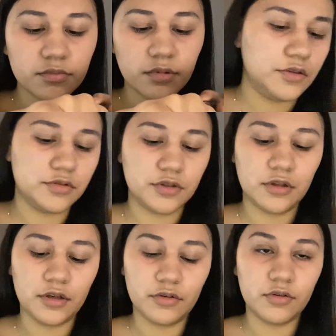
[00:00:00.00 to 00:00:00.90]
Use your
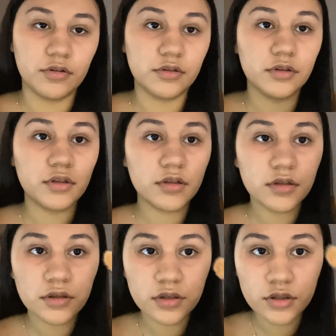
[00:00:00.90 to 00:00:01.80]
little
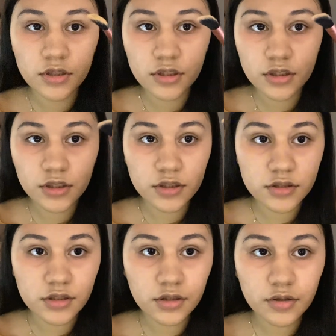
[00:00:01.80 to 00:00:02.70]

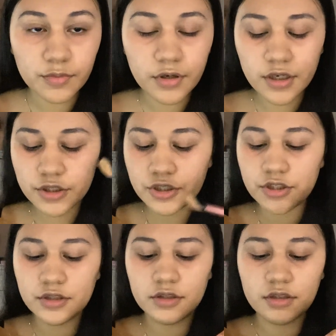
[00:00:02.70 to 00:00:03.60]
concealer brush